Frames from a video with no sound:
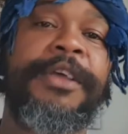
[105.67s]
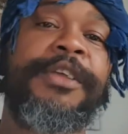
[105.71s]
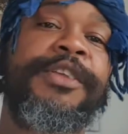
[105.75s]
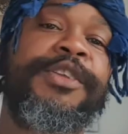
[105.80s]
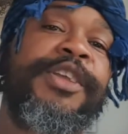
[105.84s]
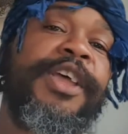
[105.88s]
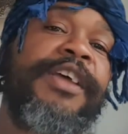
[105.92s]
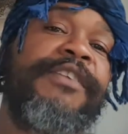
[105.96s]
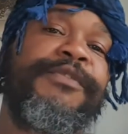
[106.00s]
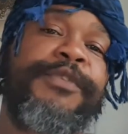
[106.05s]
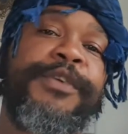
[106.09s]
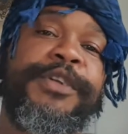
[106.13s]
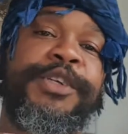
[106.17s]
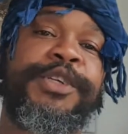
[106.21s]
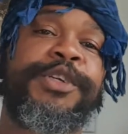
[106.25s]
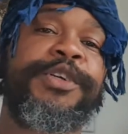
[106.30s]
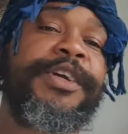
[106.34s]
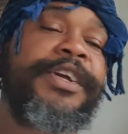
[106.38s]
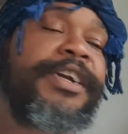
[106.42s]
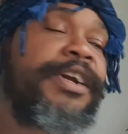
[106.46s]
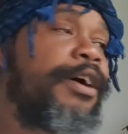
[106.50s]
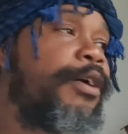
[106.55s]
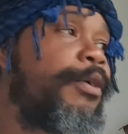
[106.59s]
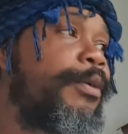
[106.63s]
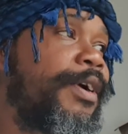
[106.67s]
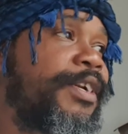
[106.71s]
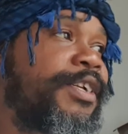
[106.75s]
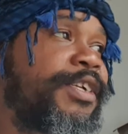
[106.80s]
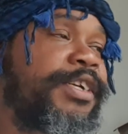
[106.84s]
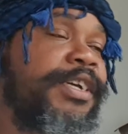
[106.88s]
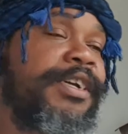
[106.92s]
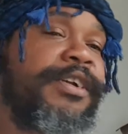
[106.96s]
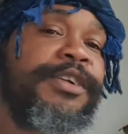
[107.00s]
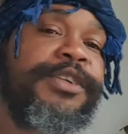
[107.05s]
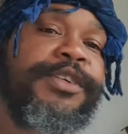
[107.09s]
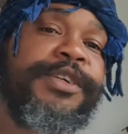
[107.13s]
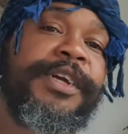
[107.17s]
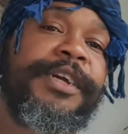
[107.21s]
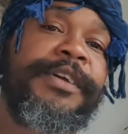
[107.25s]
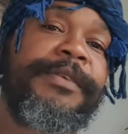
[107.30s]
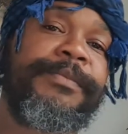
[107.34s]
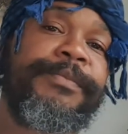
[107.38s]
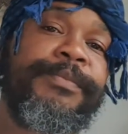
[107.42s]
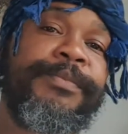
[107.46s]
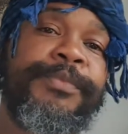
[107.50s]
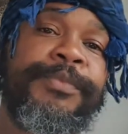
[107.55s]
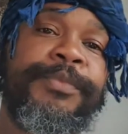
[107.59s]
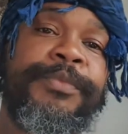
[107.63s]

So if we train our children